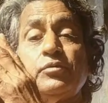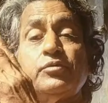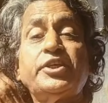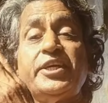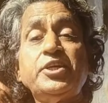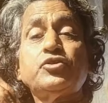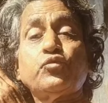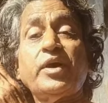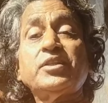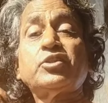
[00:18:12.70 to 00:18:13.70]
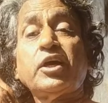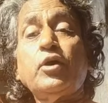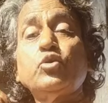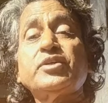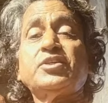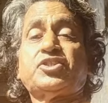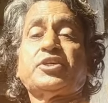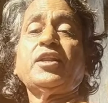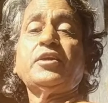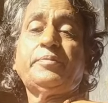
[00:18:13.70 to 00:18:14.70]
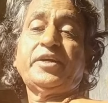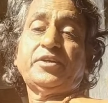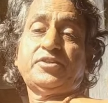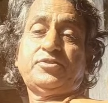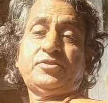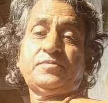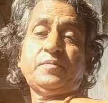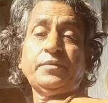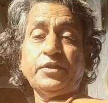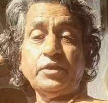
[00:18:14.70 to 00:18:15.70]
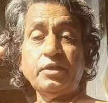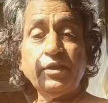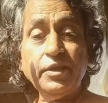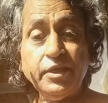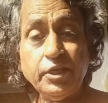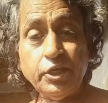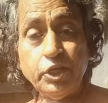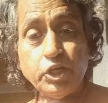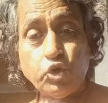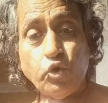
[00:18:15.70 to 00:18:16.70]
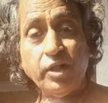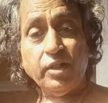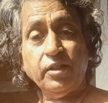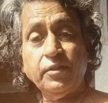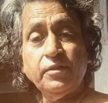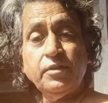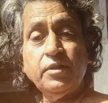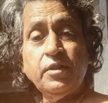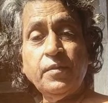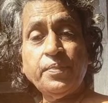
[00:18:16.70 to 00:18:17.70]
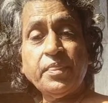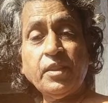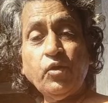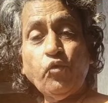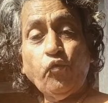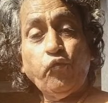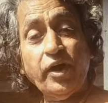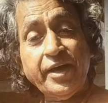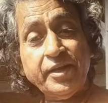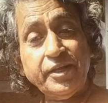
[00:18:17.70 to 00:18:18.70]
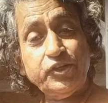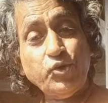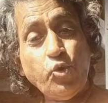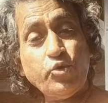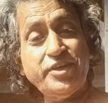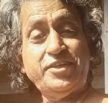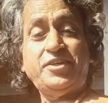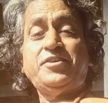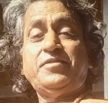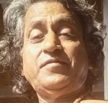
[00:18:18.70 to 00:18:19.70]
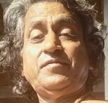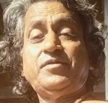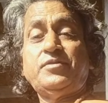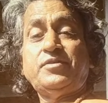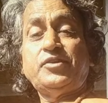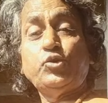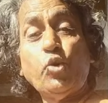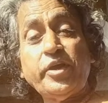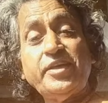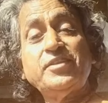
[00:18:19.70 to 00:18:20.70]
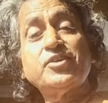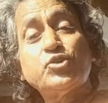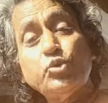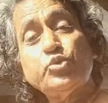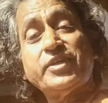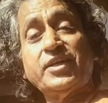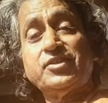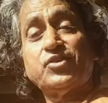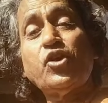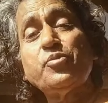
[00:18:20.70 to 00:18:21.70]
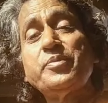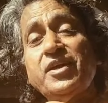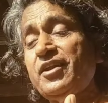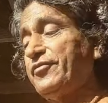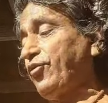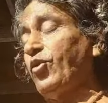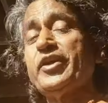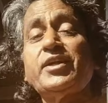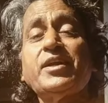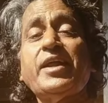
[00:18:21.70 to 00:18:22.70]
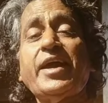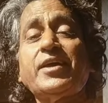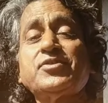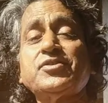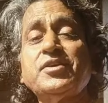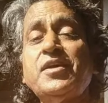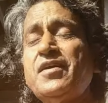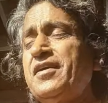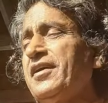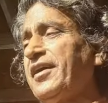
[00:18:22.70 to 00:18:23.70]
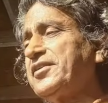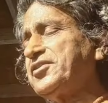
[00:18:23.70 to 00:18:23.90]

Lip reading: these 1,000 celibates equal one yogi. Yogi in the true sense, not merely folding legs and